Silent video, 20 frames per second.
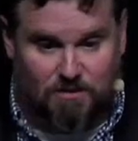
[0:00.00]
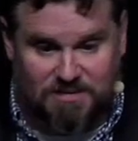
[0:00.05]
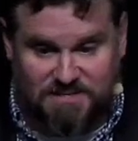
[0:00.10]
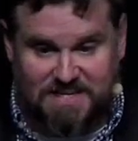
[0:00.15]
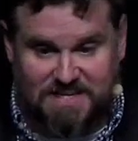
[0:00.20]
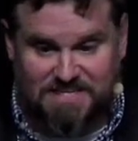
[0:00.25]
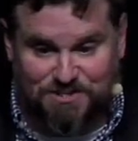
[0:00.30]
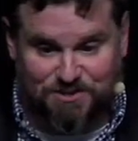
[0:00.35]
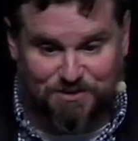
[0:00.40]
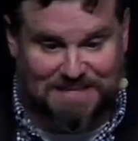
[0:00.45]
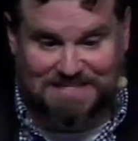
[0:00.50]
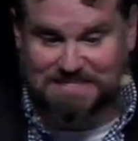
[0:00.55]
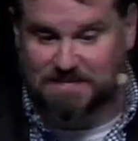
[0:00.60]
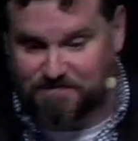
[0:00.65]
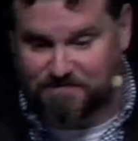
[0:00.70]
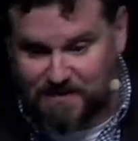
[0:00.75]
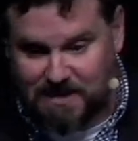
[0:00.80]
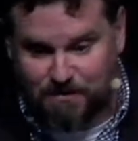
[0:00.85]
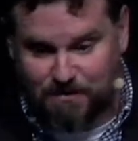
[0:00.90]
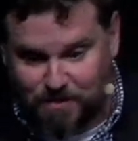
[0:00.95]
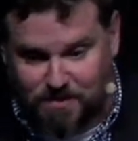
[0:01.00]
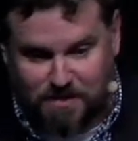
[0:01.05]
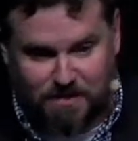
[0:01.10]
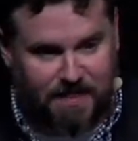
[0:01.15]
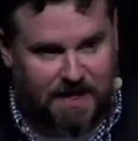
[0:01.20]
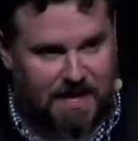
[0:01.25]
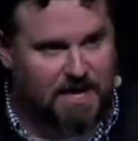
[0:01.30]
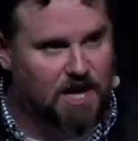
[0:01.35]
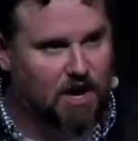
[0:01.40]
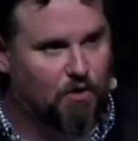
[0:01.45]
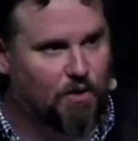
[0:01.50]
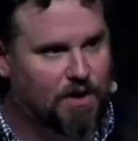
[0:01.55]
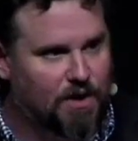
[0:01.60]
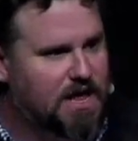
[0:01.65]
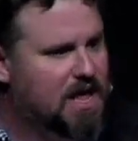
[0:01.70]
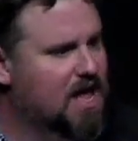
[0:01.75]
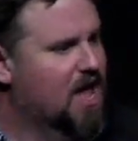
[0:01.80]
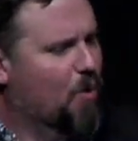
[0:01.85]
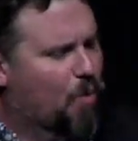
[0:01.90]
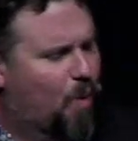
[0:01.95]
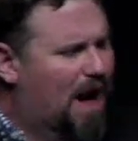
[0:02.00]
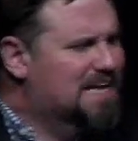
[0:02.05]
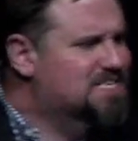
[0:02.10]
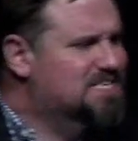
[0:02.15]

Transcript: or sister that's offended with the thing going, Well,